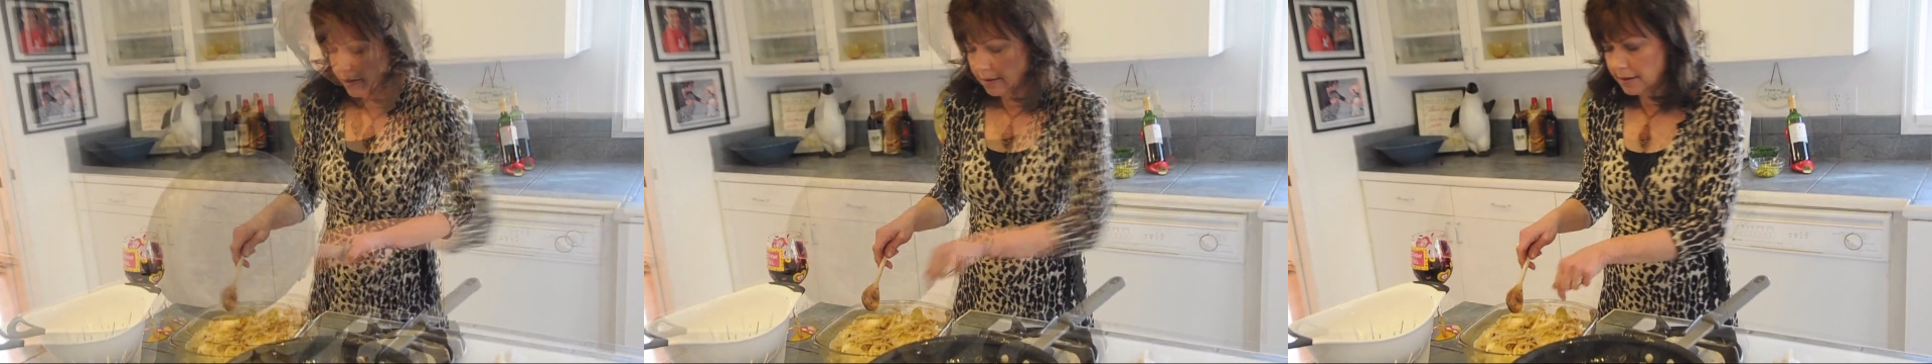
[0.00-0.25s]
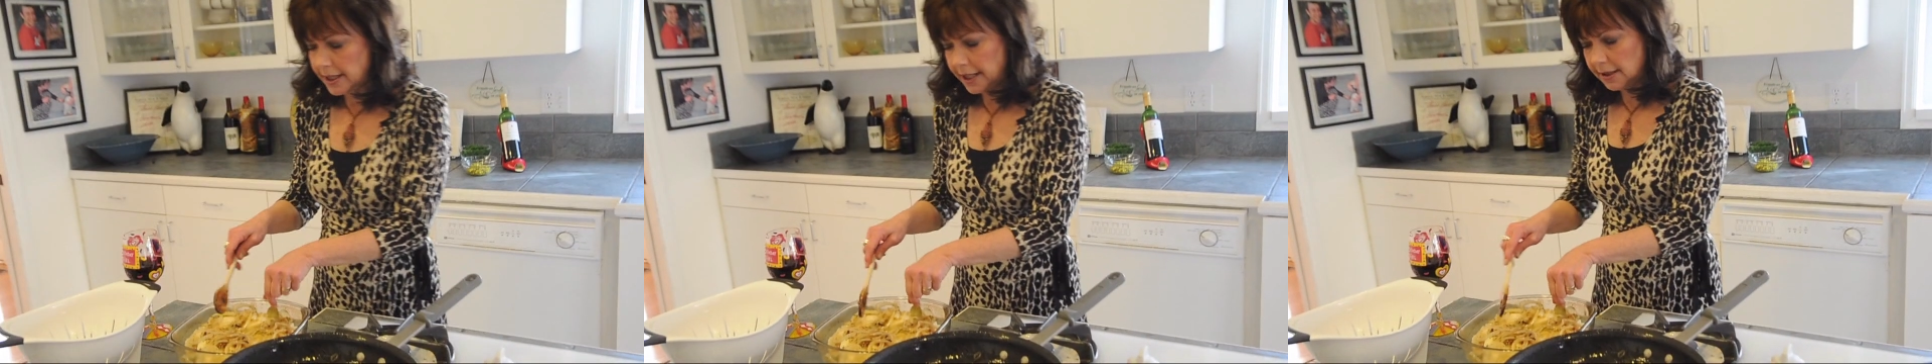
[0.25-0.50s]

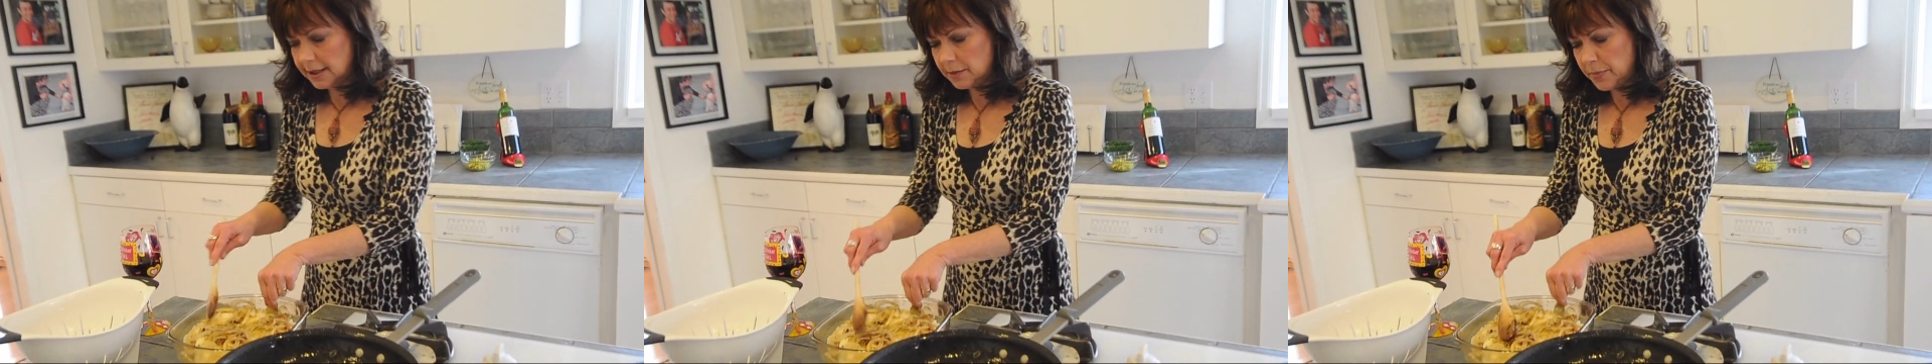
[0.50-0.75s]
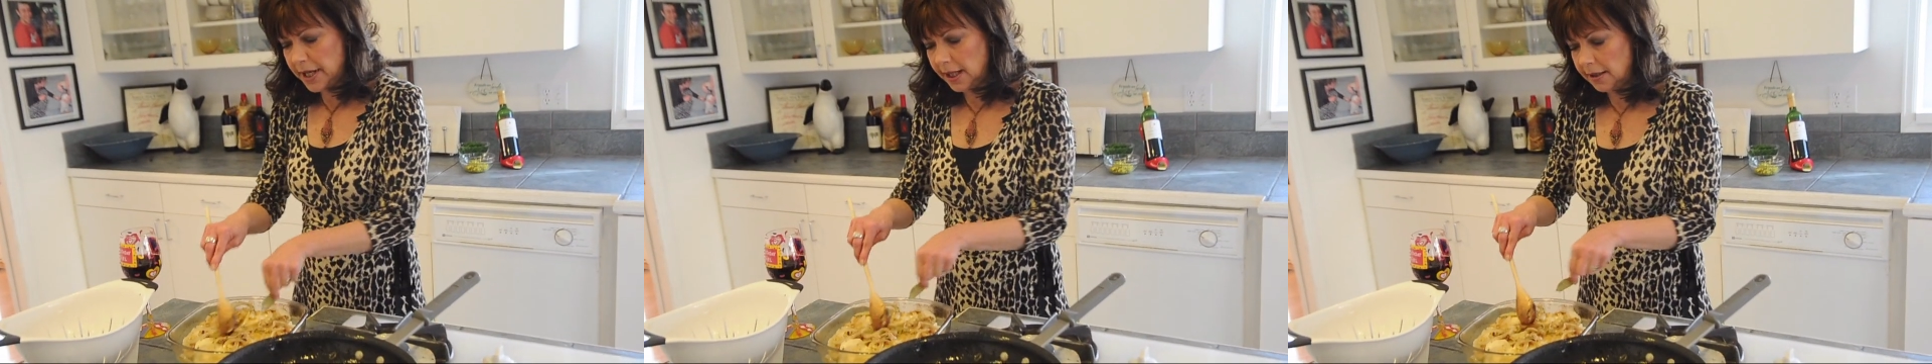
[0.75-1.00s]
Take this
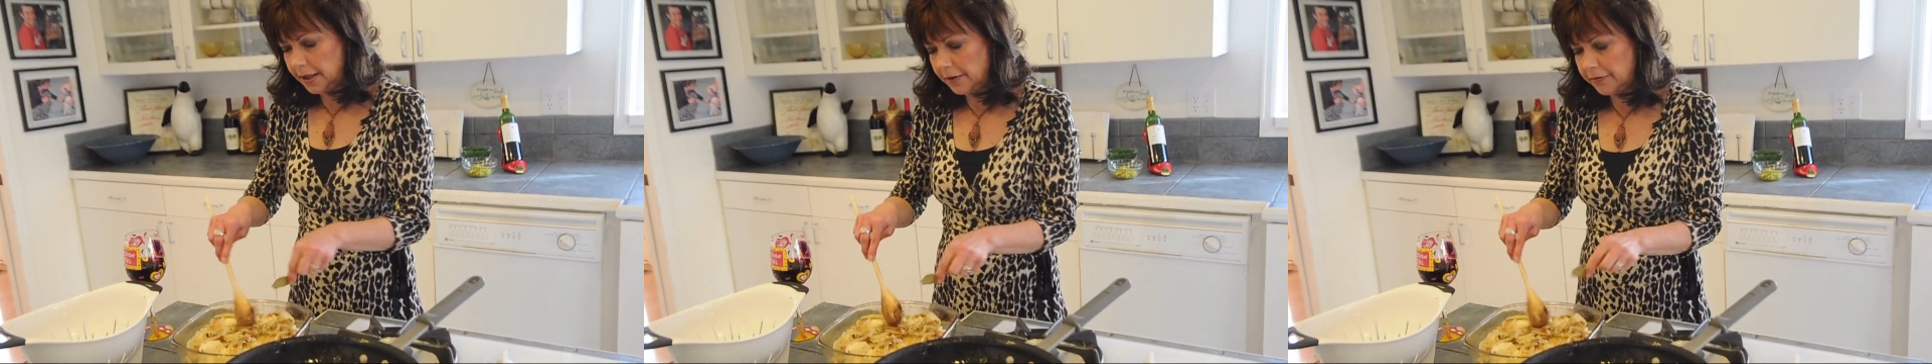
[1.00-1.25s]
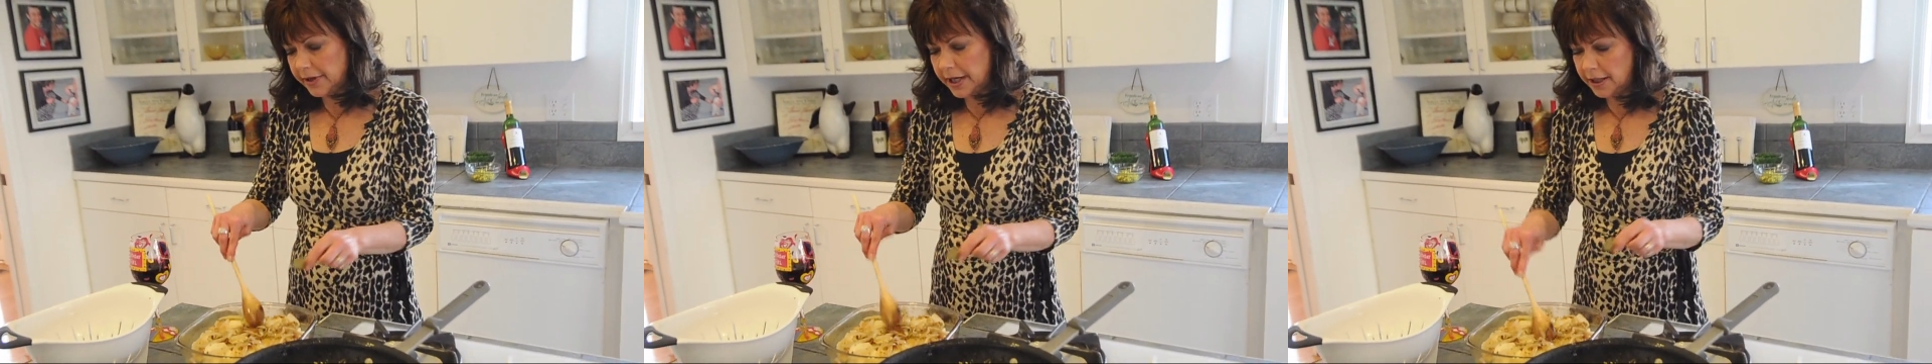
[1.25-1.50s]
bay
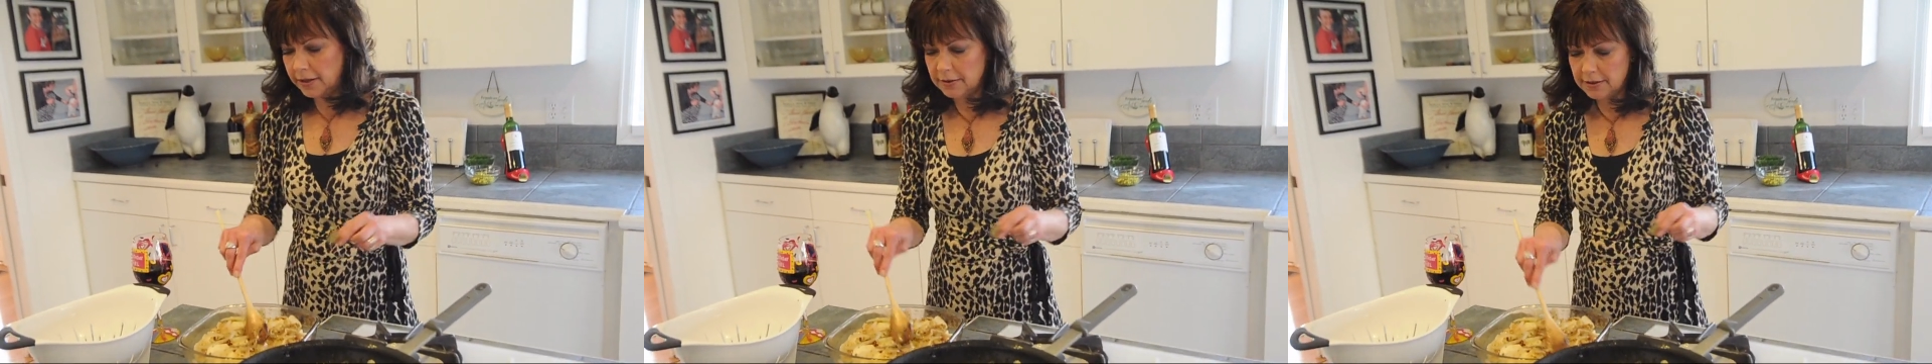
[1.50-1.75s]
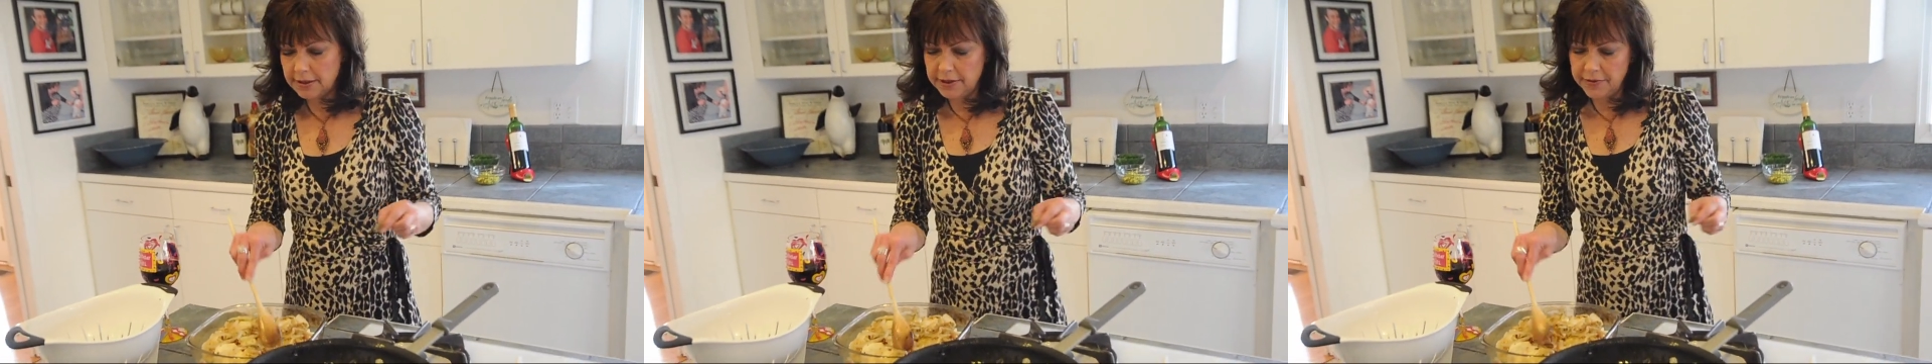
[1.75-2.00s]
leaf out.